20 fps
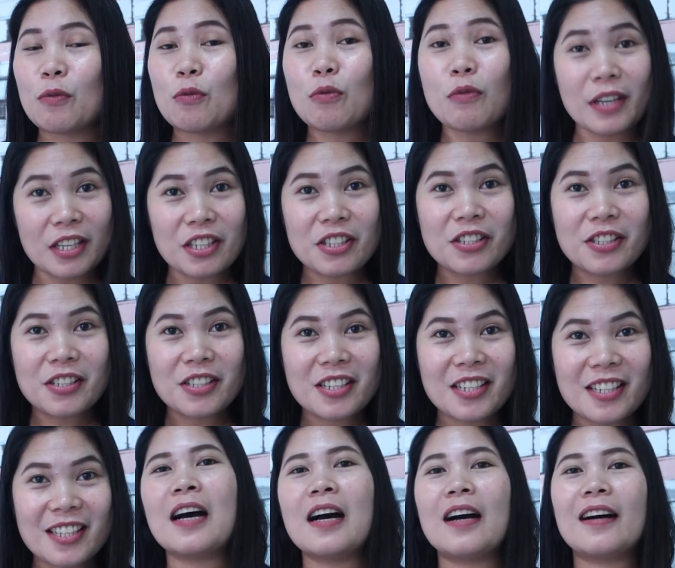Wish.
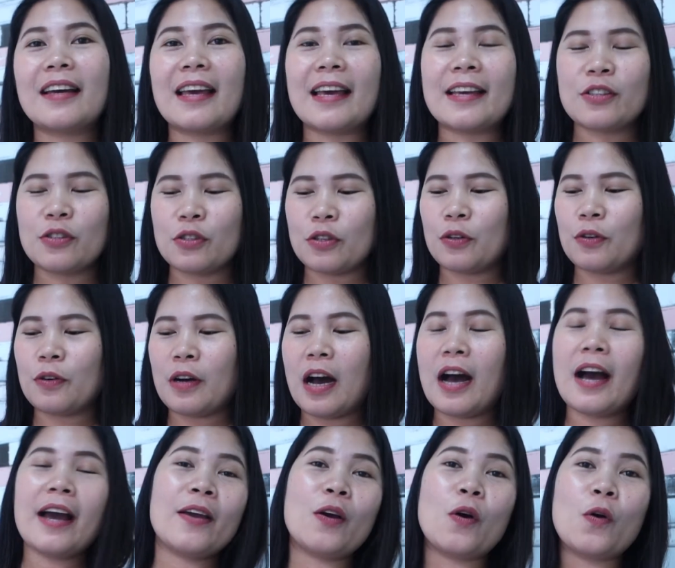Okay, so
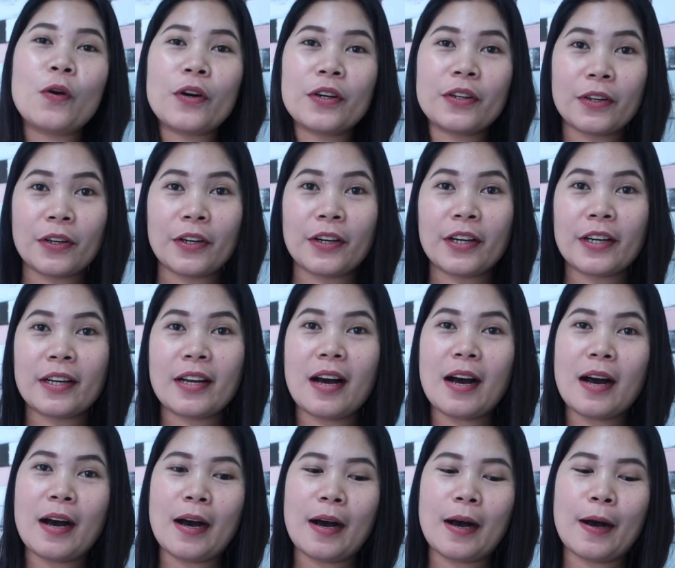I ordered
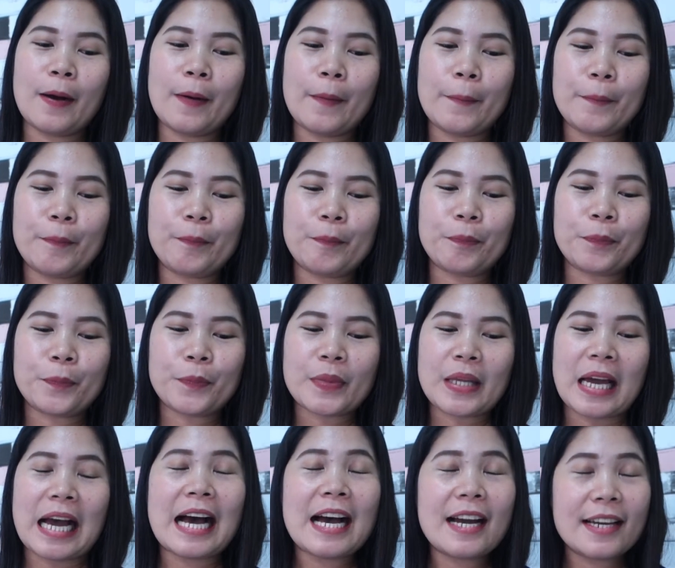
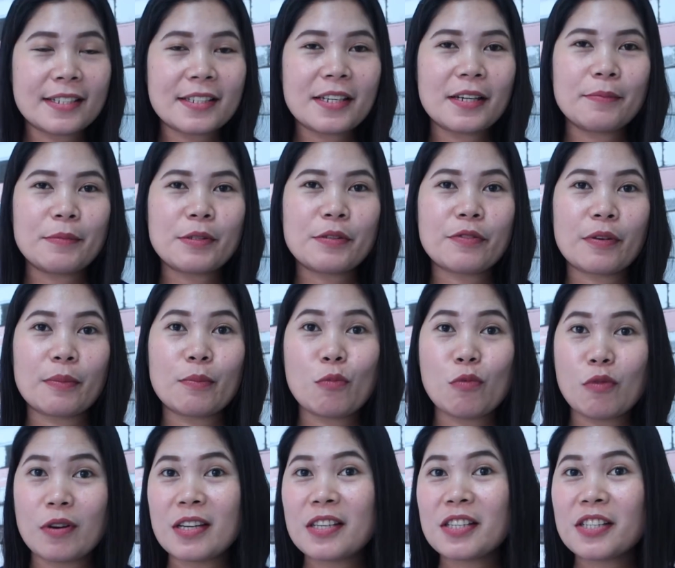items from
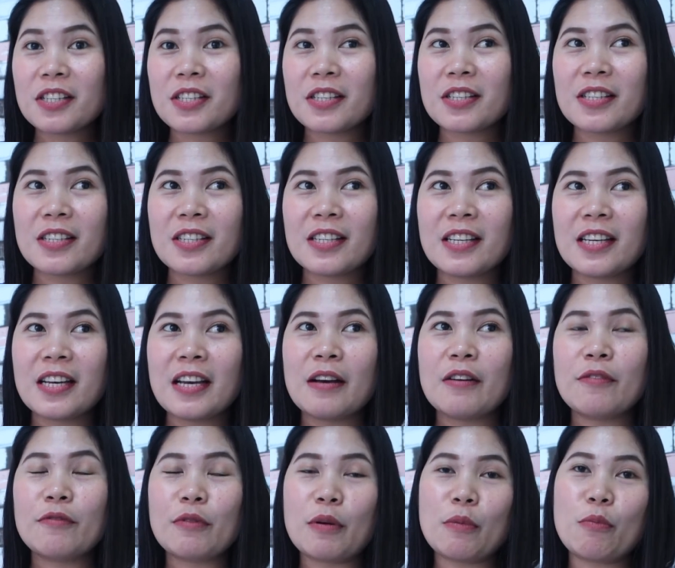Wish
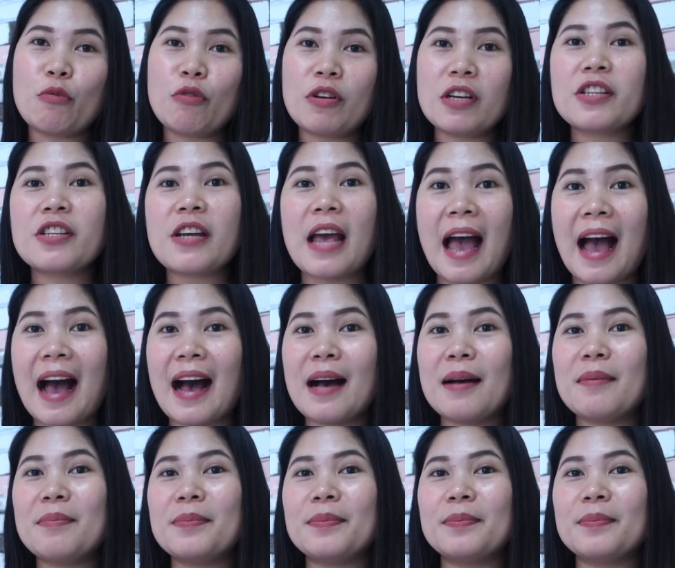app.